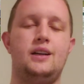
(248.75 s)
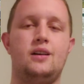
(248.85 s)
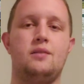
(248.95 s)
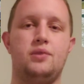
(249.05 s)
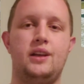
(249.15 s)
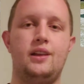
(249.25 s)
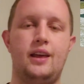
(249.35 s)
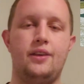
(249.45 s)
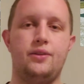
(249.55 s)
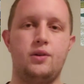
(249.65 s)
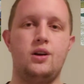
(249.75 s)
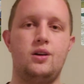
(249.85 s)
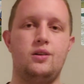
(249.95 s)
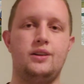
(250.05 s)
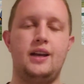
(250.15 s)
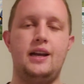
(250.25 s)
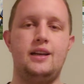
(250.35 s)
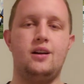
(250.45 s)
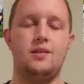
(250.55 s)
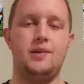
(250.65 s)
completed that throw on the
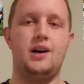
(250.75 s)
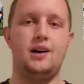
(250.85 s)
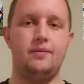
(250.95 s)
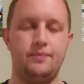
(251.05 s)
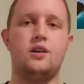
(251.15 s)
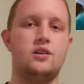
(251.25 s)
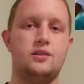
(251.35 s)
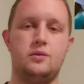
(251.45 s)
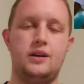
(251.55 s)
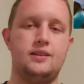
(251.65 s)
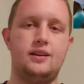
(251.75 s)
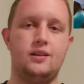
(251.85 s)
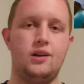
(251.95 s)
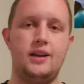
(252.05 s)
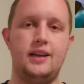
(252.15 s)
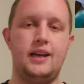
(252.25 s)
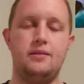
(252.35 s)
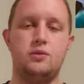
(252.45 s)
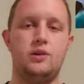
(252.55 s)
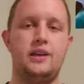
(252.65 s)
80-yard bomb. Carson Wentz had a great game,
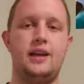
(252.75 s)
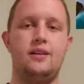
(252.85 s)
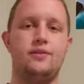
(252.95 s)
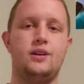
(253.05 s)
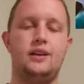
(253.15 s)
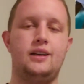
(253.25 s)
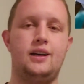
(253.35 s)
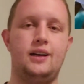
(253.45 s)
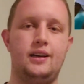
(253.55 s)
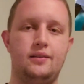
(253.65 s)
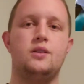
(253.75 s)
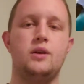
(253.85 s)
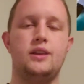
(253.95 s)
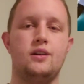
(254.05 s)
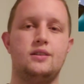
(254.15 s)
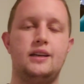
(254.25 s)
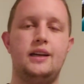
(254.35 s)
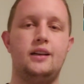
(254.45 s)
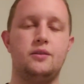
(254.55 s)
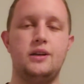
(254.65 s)
28 of 39, 313
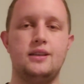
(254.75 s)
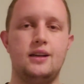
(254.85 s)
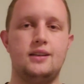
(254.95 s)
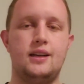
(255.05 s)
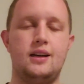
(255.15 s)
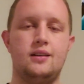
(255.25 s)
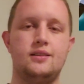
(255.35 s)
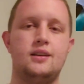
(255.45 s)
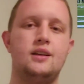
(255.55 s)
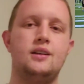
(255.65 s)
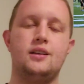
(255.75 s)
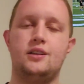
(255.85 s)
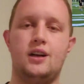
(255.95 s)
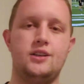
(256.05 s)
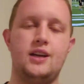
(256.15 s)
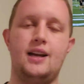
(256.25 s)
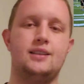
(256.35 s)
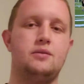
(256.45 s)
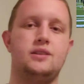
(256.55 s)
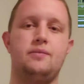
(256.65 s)
and 3 touchdowns. Deshaun
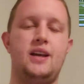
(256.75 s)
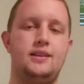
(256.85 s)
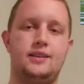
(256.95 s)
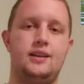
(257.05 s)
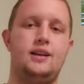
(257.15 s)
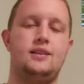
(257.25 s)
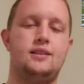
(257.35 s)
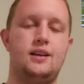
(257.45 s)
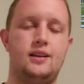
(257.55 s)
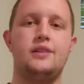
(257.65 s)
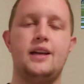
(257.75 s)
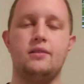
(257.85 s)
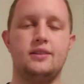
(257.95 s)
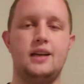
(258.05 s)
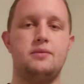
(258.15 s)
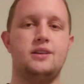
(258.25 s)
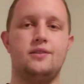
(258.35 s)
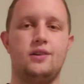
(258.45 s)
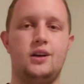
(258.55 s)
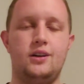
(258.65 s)
Jackson was amazing, like I said. 8 receptions for
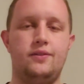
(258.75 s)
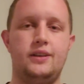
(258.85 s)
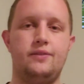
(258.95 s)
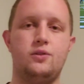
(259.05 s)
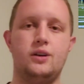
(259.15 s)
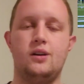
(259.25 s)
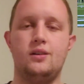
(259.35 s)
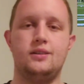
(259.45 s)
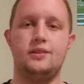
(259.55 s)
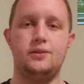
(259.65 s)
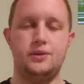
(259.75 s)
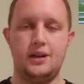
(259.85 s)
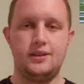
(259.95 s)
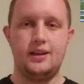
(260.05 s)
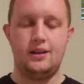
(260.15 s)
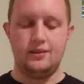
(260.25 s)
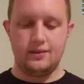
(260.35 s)
154 yards and 2 touchdowns.